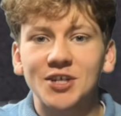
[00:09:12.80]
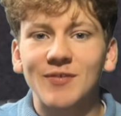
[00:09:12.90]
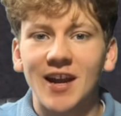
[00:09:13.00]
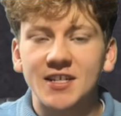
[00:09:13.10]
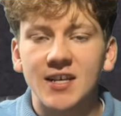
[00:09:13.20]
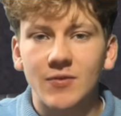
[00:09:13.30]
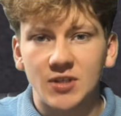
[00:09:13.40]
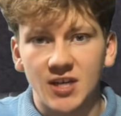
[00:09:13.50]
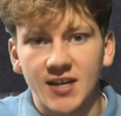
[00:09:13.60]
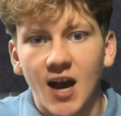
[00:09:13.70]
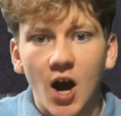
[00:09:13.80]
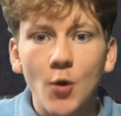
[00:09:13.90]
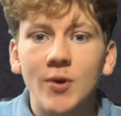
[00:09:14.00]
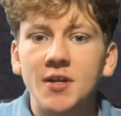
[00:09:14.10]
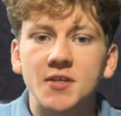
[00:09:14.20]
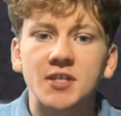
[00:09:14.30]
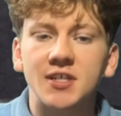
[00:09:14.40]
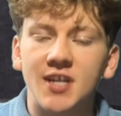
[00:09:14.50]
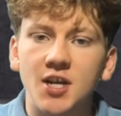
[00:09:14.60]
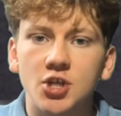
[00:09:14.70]
to relativity, only the
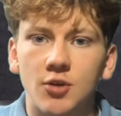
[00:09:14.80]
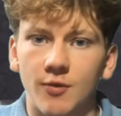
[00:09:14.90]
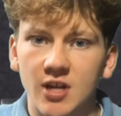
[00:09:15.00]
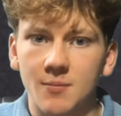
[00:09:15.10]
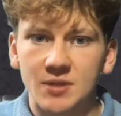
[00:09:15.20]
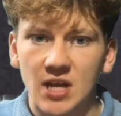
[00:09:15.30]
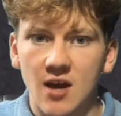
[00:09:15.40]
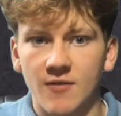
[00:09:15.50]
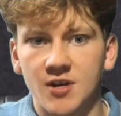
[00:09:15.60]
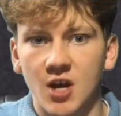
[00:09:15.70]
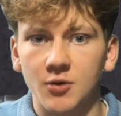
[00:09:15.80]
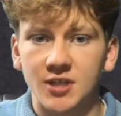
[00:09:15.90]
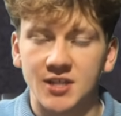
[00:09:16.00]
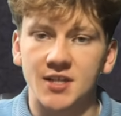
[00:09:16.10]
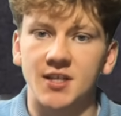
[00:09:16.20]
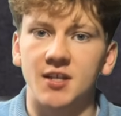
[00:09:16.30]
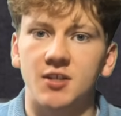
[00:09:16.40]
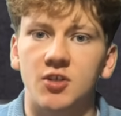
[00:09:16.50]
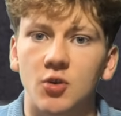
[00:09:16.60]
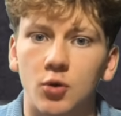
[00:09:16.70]
stationary observer notices this
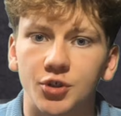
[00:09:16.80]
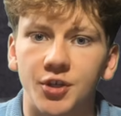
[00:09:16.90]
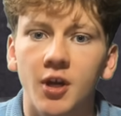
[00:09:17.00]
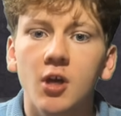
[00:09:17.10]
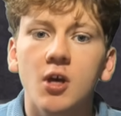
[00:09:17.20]
distortion.